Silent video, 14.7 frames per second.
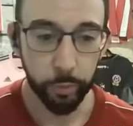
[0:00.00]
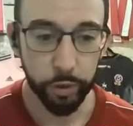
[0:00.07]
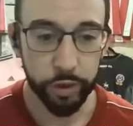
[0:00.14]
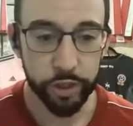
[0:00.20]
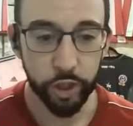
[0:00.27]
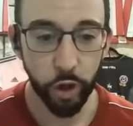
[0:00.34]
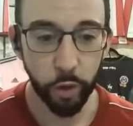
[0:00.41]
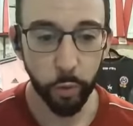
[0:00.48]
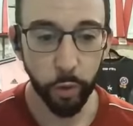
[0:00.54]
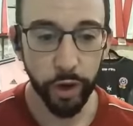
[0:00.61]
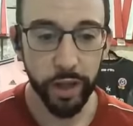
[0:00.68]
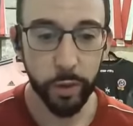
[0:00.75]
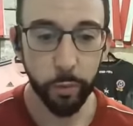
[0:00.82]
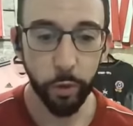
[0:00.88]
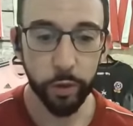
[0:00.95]
Prince got
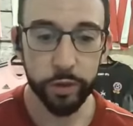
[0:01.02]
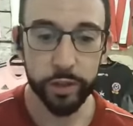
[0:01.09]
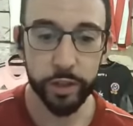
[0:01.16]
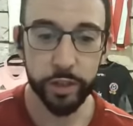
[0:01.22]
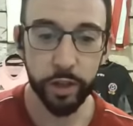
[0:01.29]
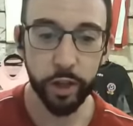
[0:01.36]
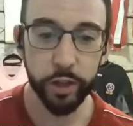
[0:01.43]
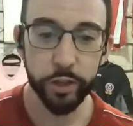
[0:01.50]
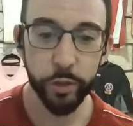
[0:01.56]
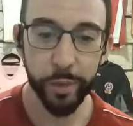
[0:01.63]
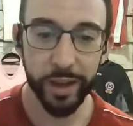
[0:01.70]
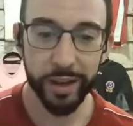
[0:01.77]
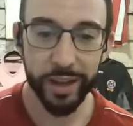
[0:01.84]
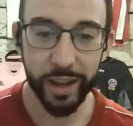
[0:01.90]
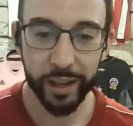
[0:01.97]
what he wanted,
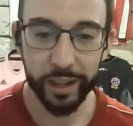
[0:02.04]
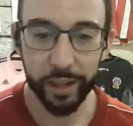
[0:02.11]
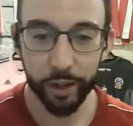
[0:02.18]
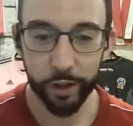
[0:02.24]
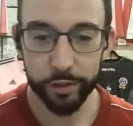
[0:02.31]
undermined Heckey